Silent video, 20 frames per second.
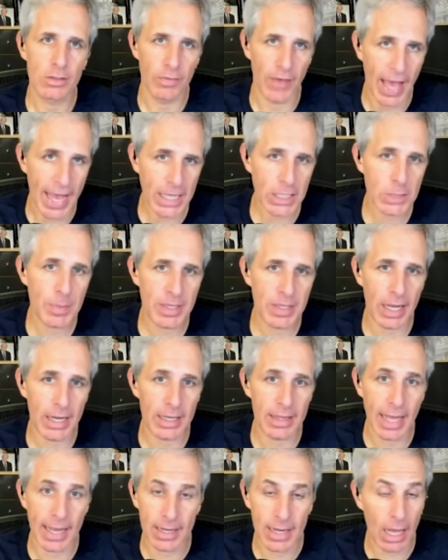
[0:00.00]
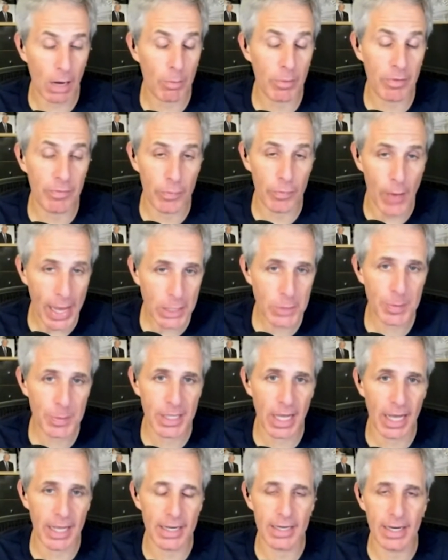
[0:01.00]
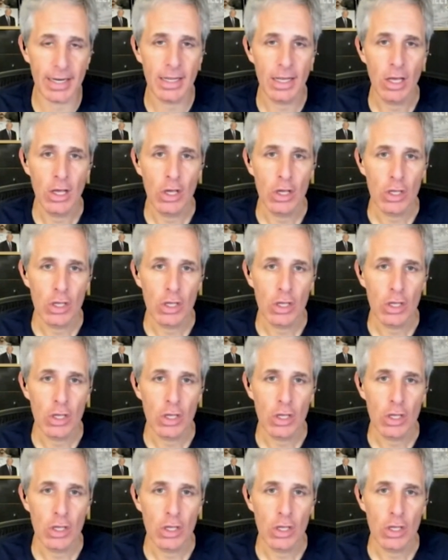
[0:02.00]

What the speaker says: You've expedited that. Not only have you expedited it,